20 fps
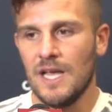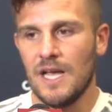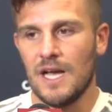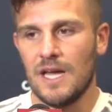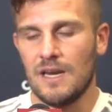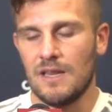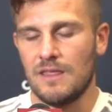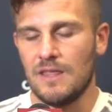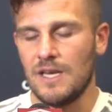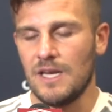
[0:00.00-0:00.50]

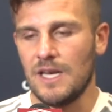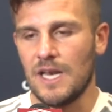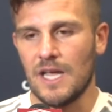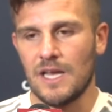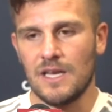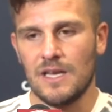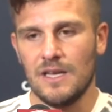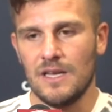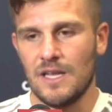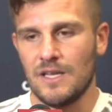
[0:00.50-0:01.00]
And I think,
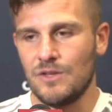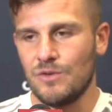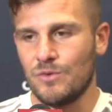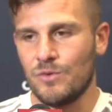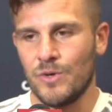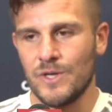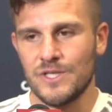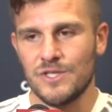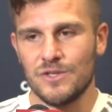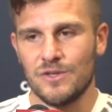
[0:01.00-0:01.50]
like you
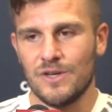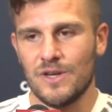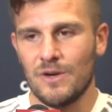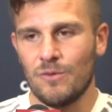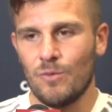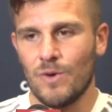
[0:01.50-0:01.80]
question,